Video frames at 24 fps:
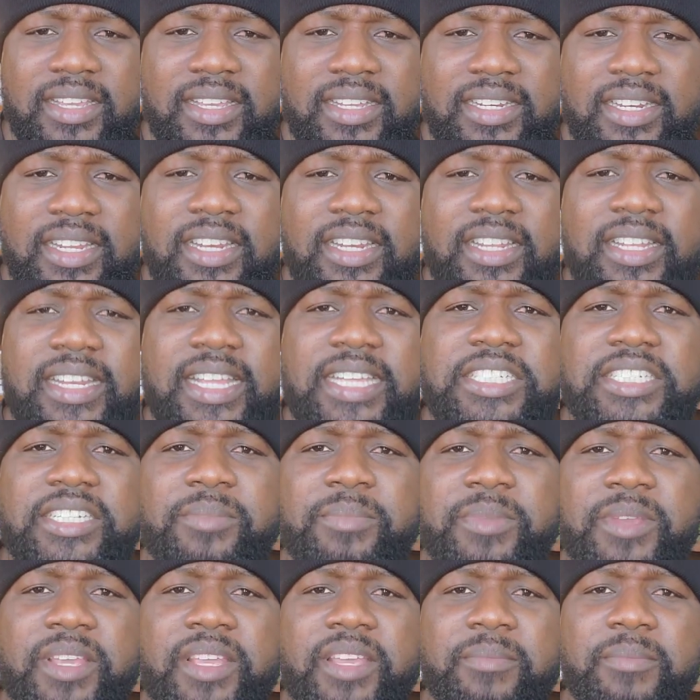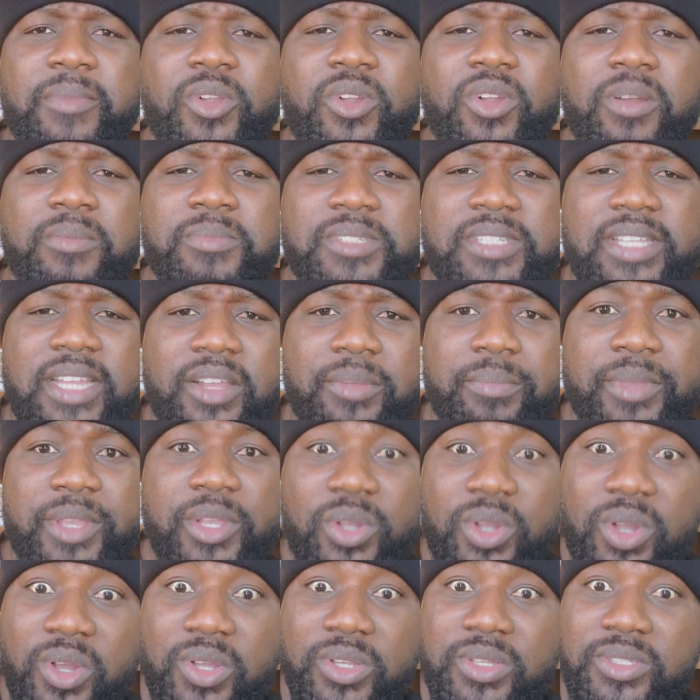The leadership in him comes out
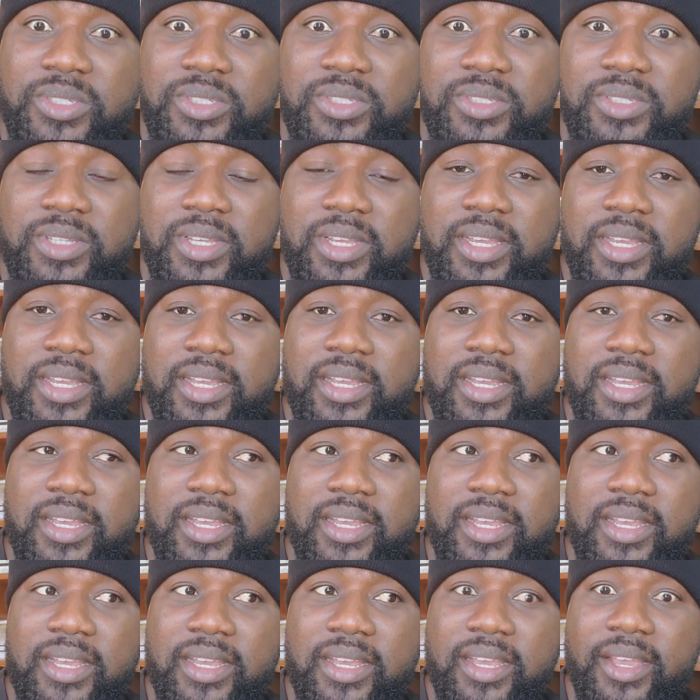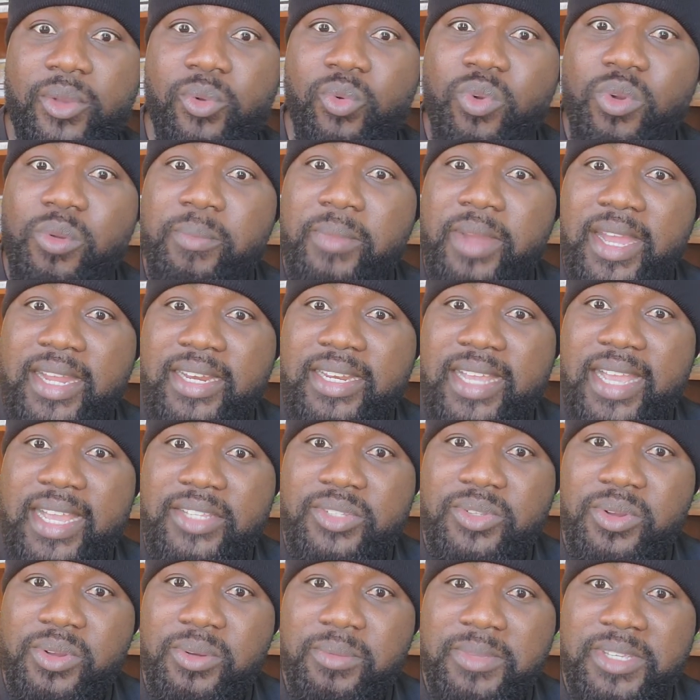because a woman at
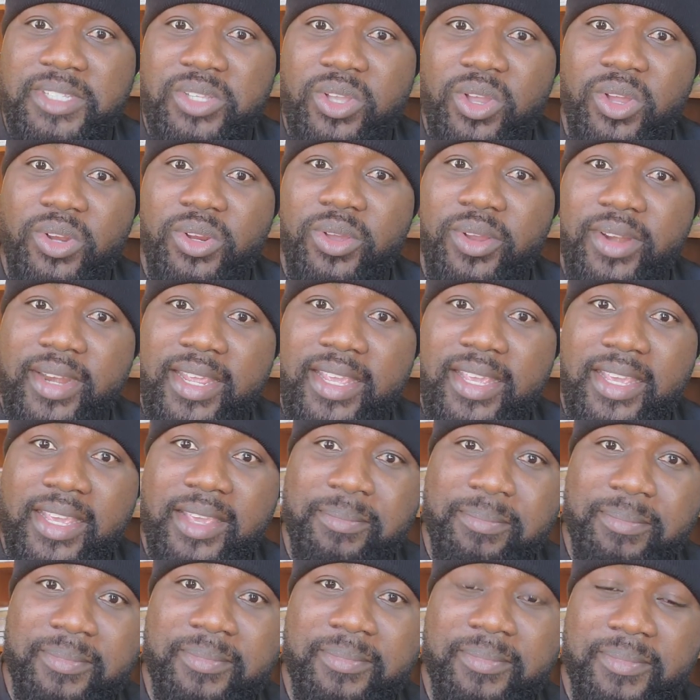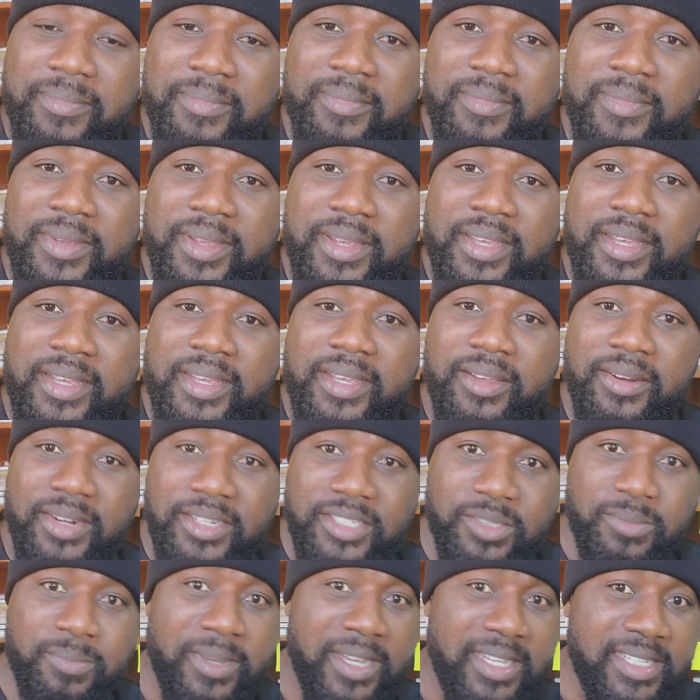home is honoring him,
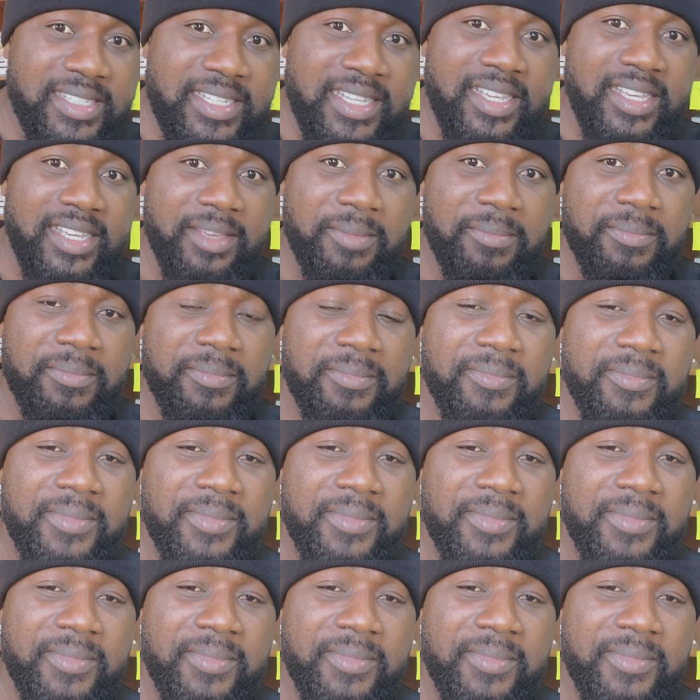respecting him.